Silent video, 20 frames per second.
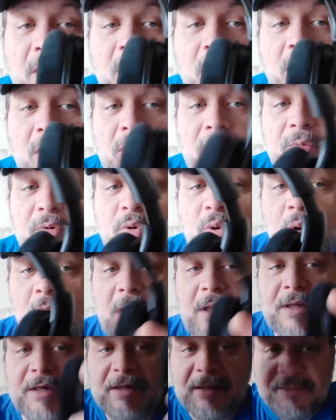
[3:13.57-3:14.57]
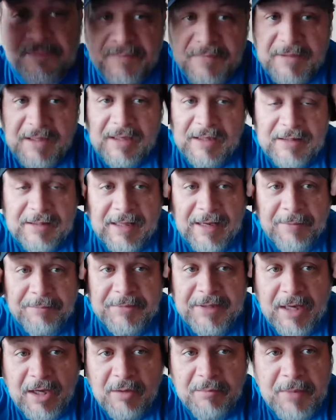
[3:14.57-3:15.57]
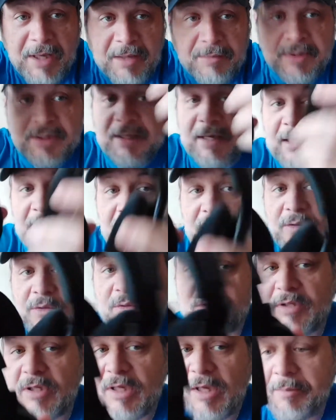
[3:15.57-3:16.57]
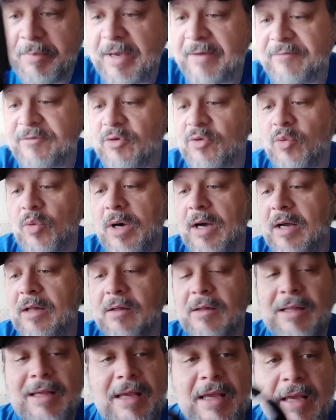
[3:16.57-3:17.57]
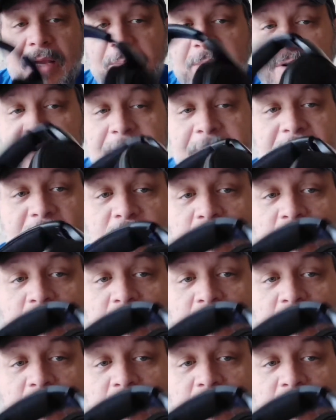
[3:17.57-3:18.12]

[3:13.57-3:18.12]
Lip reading: horrible quality. They clamp down. Maybe they loosen up after a while, but the